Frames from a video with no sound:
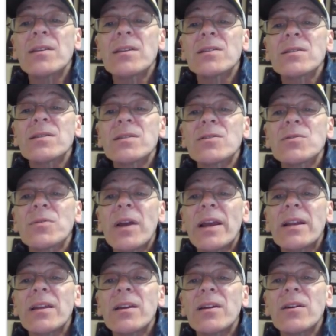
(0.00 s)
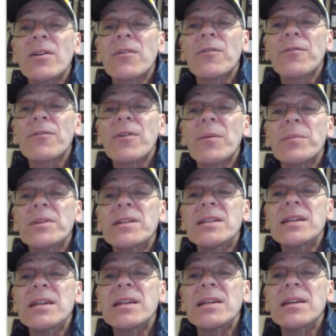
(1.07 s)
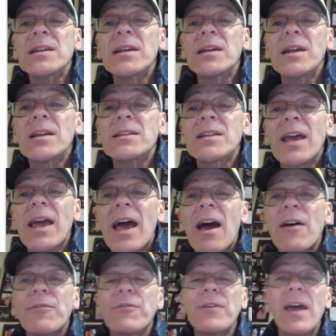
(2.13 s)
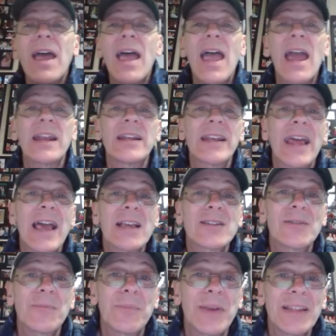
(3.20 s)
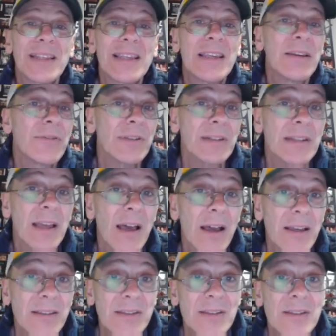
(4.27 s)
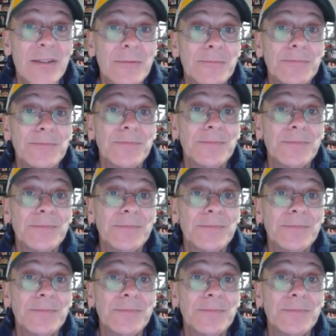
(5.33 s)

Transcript: distance right here from D to F, and it hasn't been given to us.